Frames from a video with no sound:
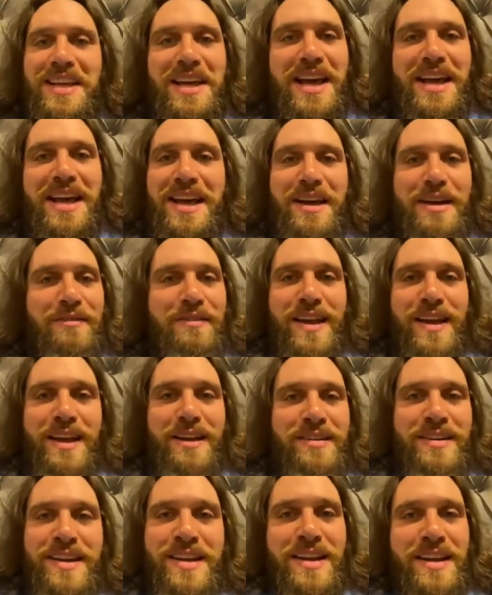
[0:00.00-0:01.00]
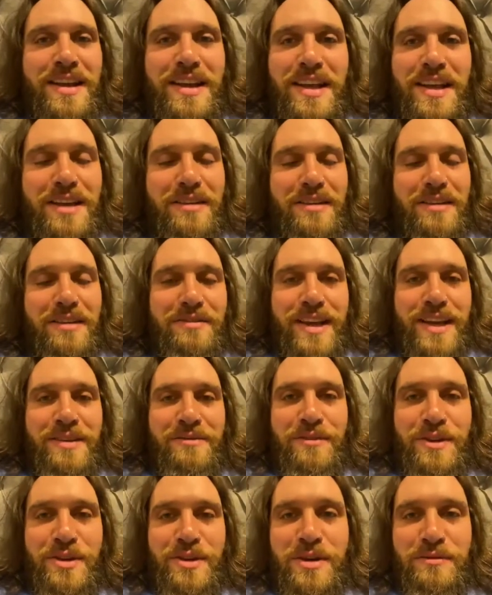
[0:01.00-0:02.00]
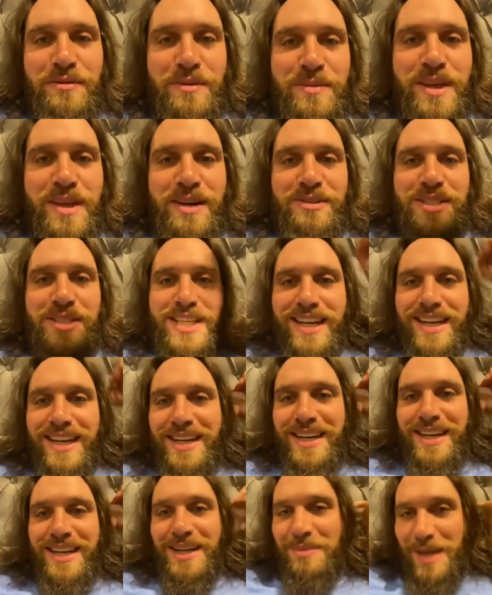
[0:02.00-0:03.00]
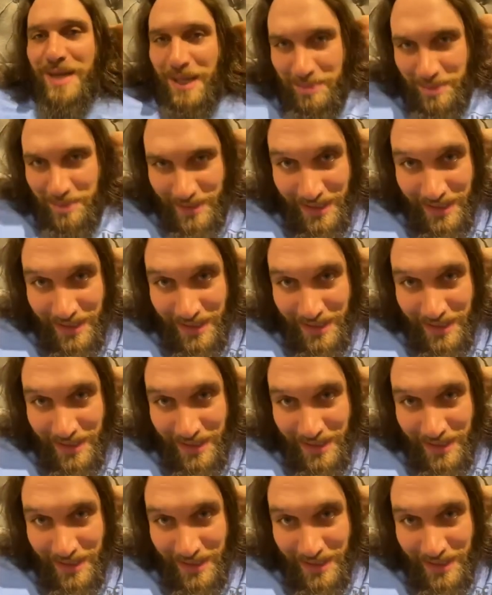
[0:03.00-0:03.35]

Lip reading: if I can view it from the outside, I'm happy.